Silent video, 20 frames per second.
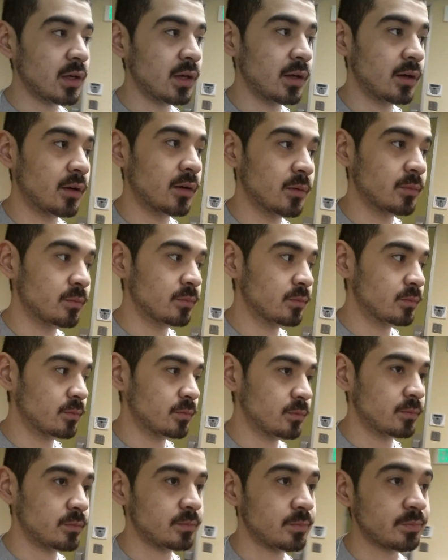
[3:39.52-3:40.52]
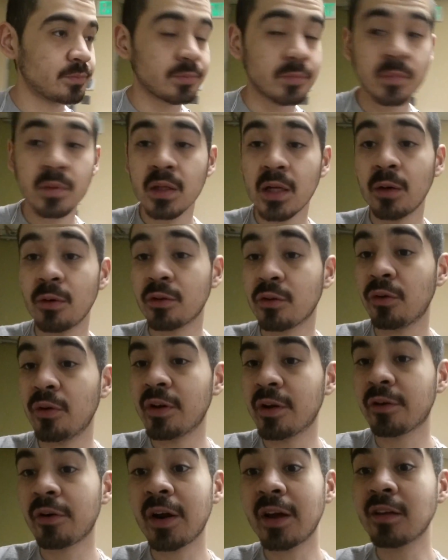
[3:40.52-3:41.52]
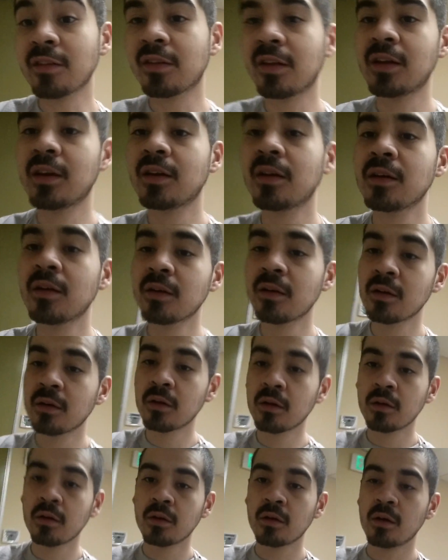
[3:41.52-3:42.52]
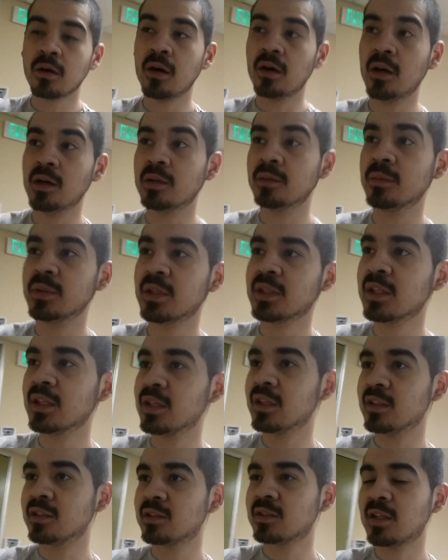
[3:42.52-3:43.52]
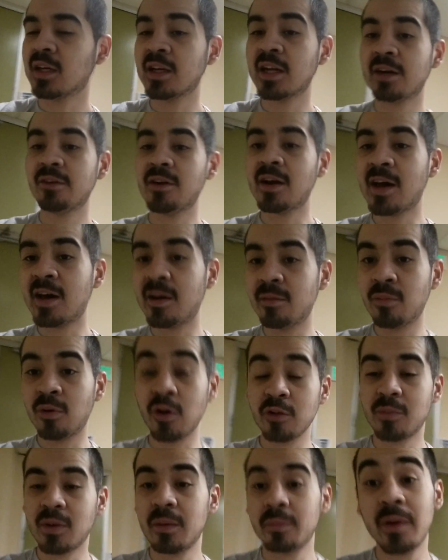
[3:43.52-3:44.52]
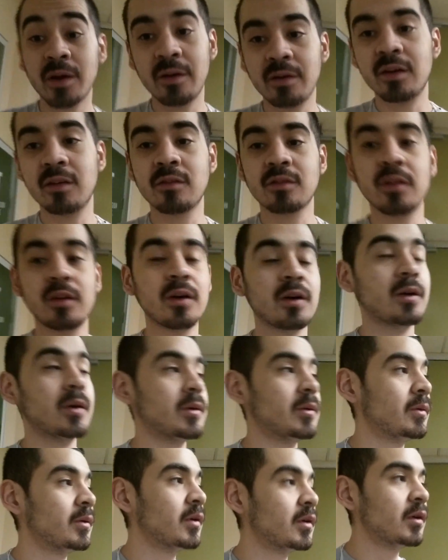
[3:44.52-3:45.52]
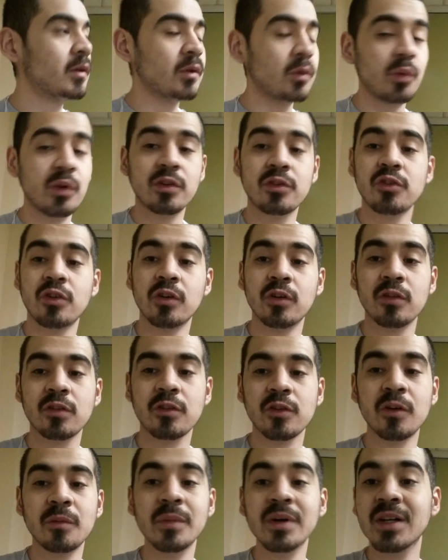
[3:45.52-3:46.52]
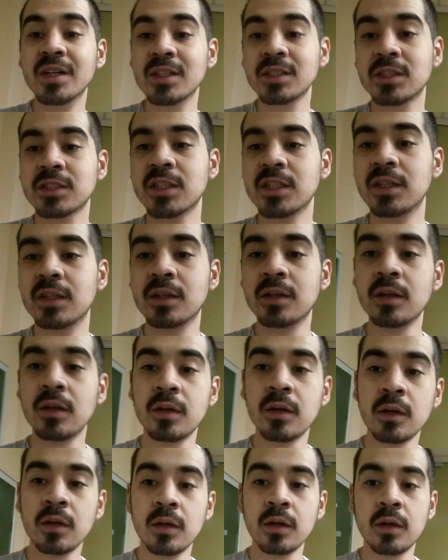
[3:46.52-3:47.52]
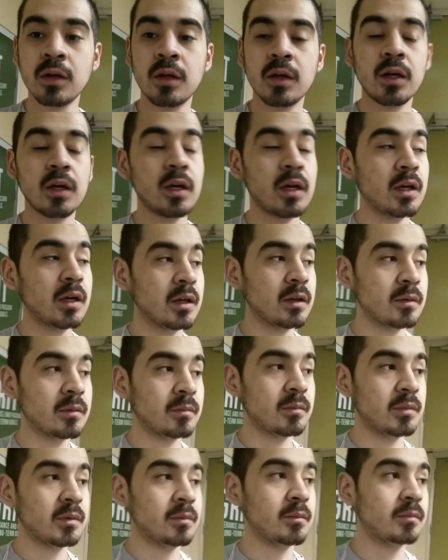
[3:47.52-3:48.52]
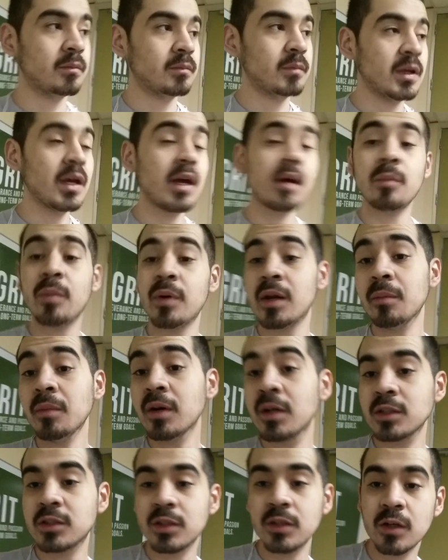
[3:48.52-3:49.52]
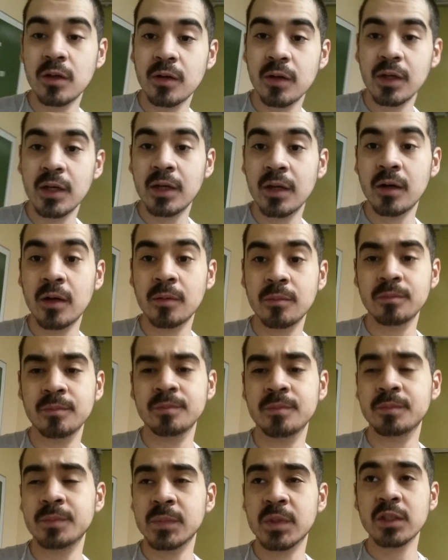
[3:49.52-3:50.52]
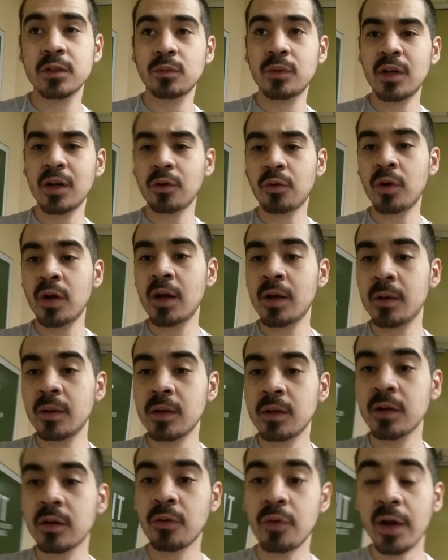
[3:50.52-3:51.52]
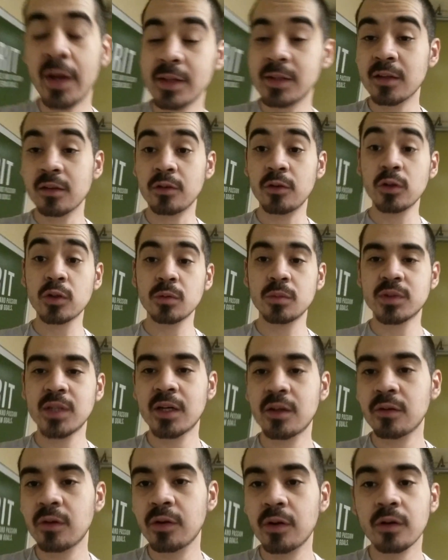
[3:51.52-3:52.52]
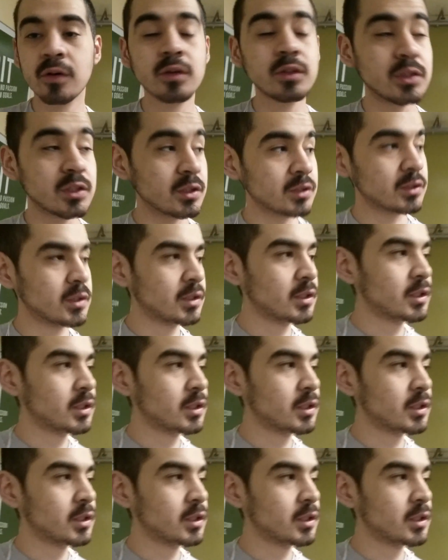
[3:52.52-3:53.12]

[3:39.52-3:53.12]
um I was going crazy, um because I never had both my parents, you know, we struggled so much, and and yeah, pretty much, you know, and um just want to create create this YouTube channel, you know, just